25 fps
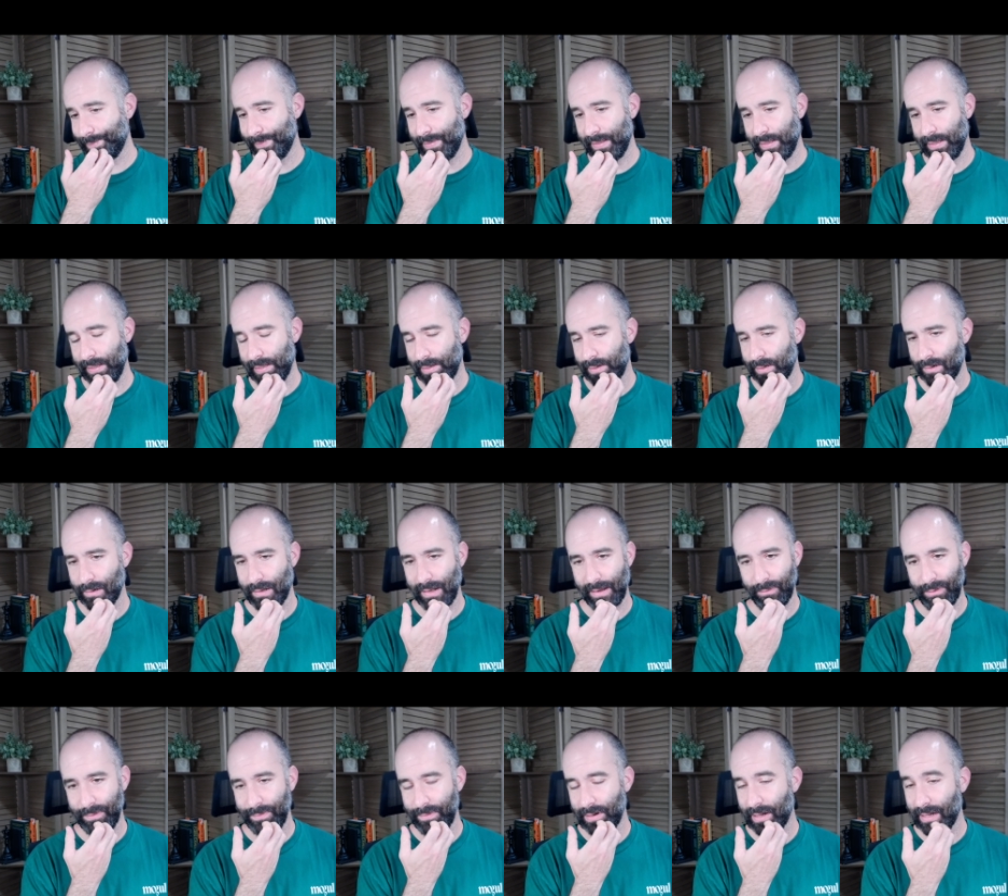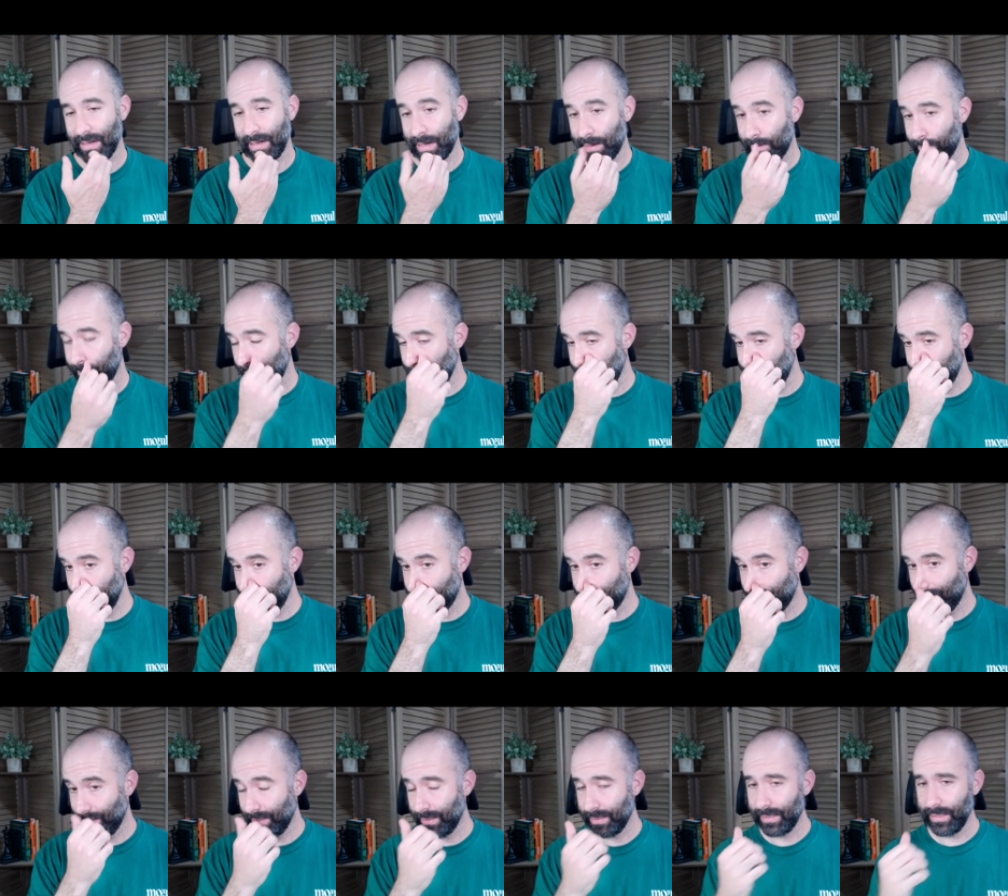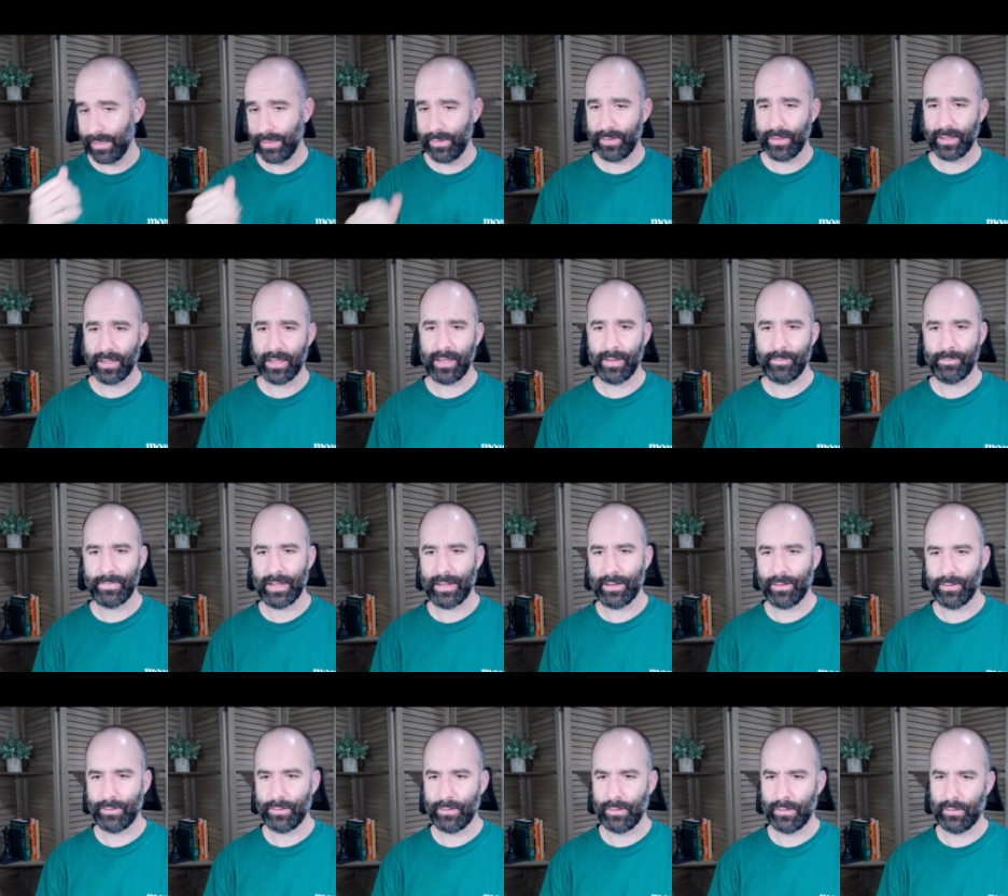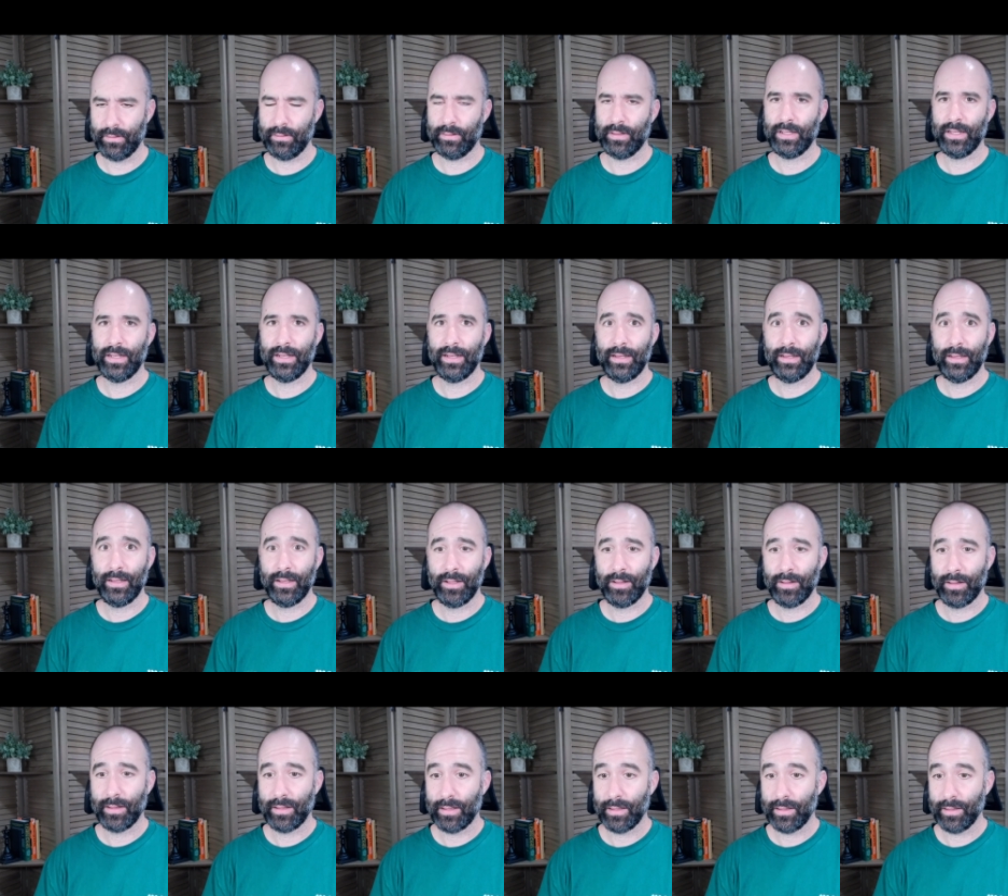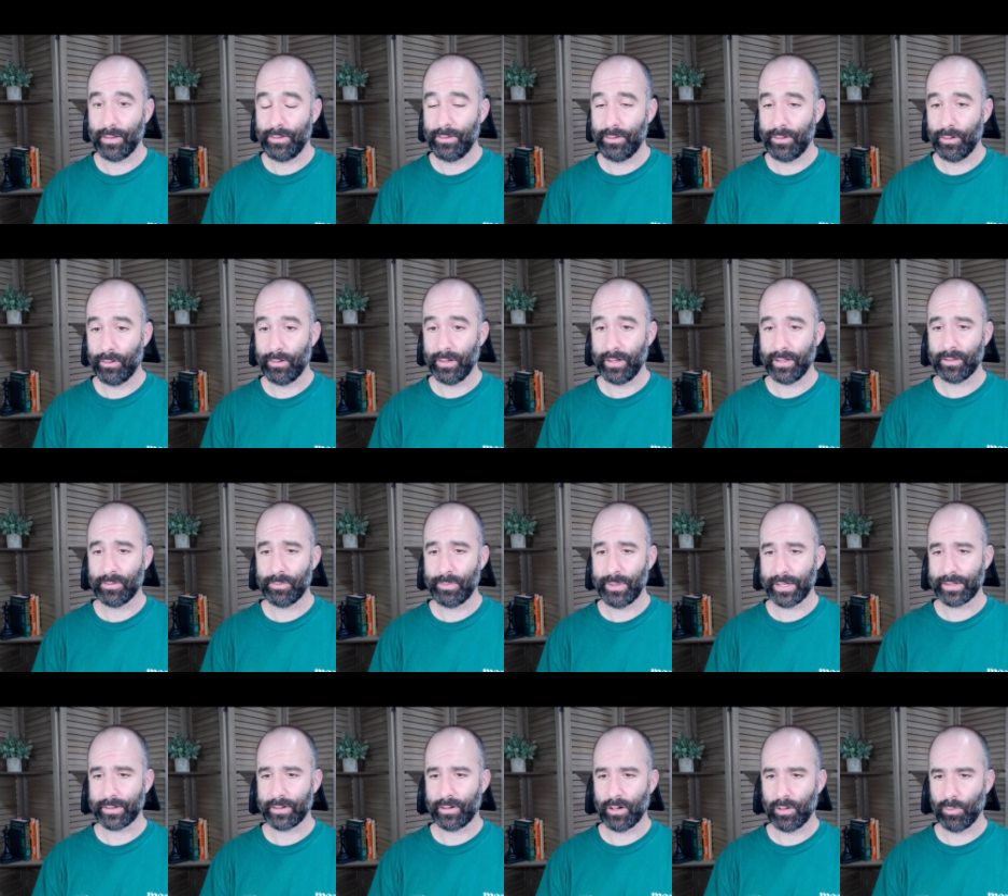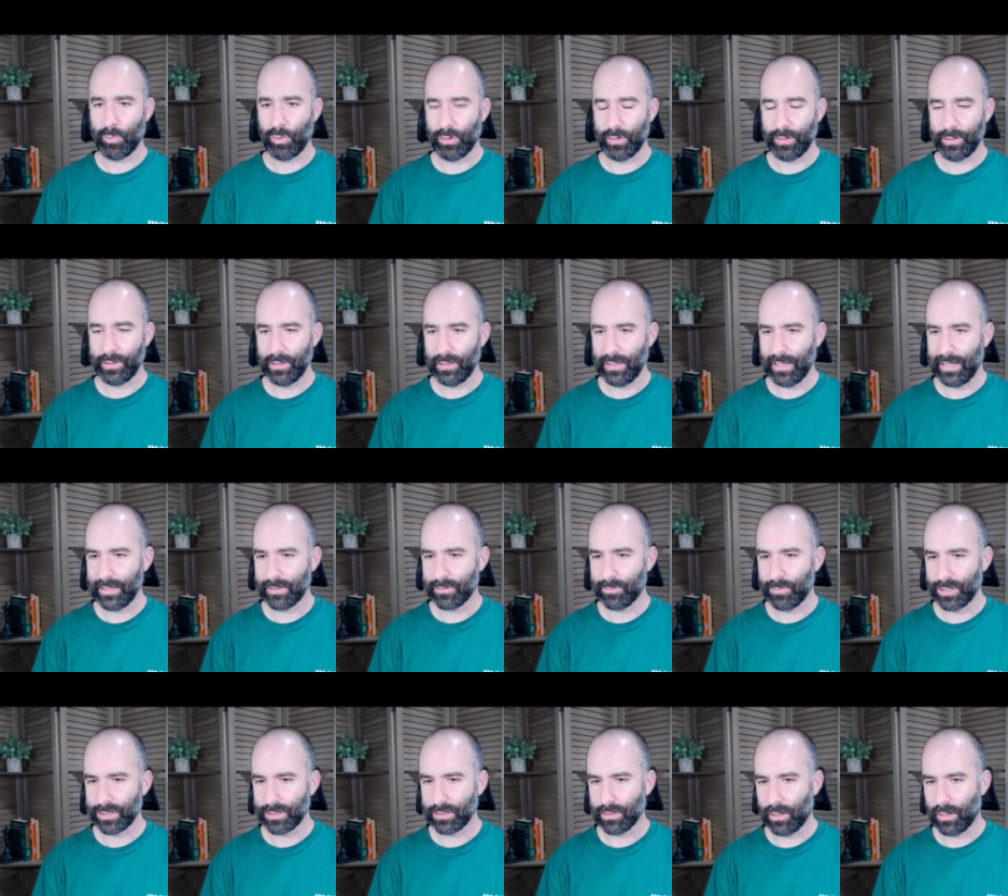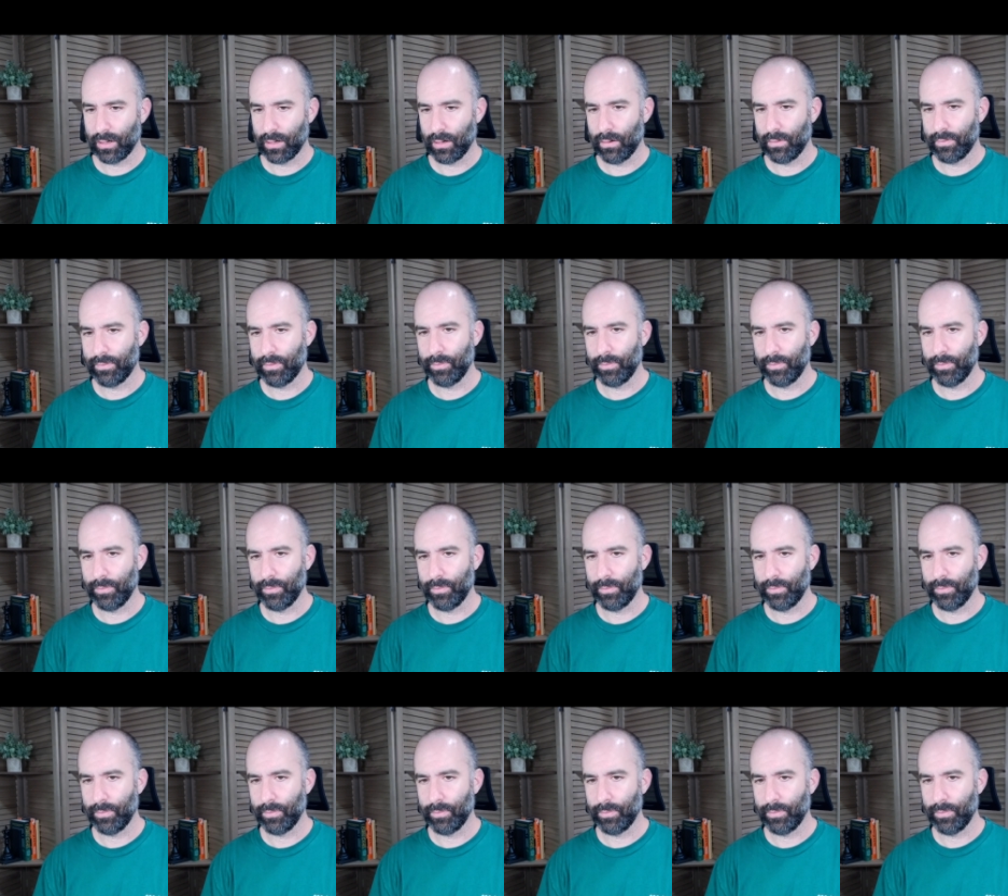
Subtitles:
And okay, we've got every piece playing in the game now, so don't expect our opponent to last much longer from